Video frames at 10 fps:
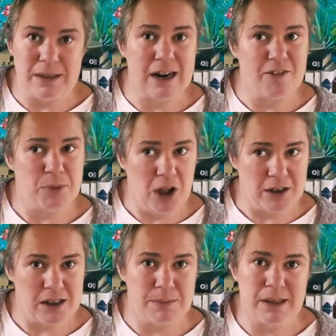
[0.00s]
and that I've
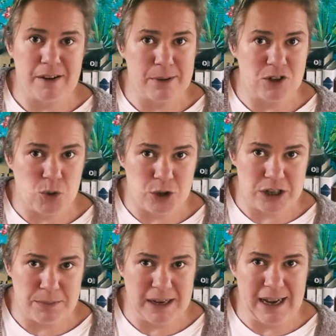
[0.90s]
blocked them, and that I've been
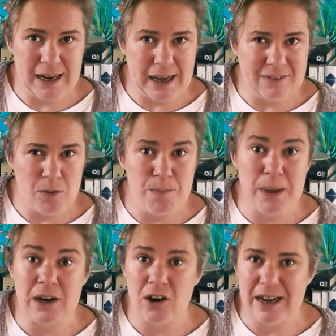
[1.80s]
squishing them again, I have a
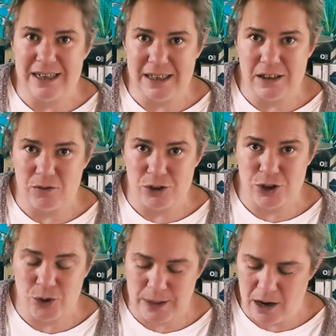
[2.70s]
better idea of what's
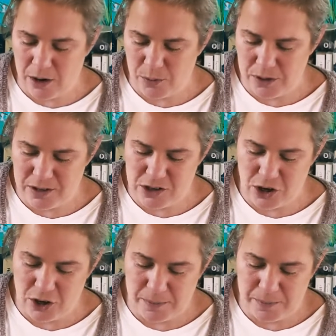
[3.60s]
going on with this
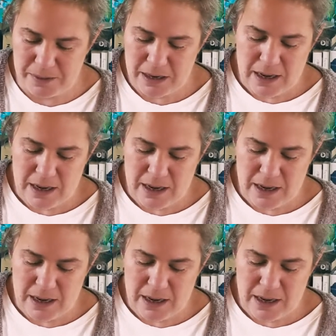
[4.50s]
yarn.